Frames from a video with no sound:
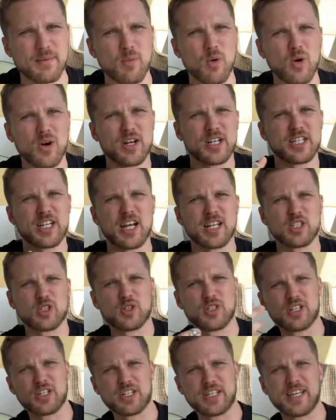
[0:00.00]
more in touch
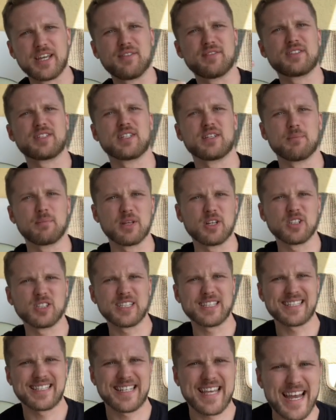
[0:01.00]
with your gifts and
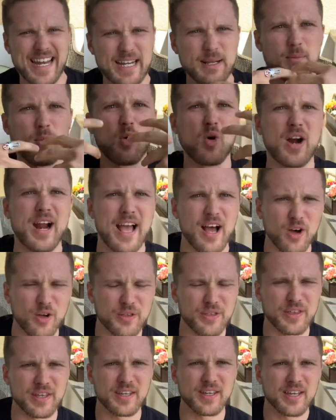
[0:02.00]
abilities, getting more
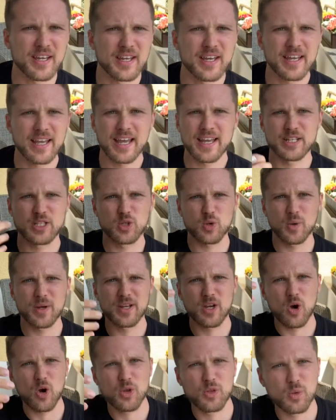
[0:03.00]
healthy, and
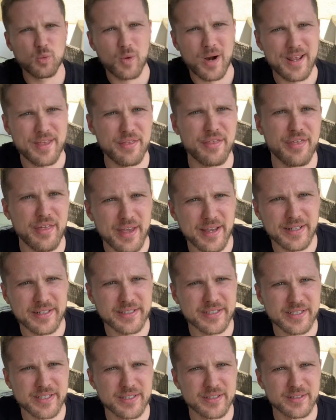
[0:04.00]
doing all the right
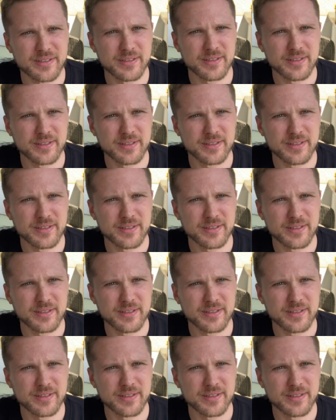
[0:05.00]
things.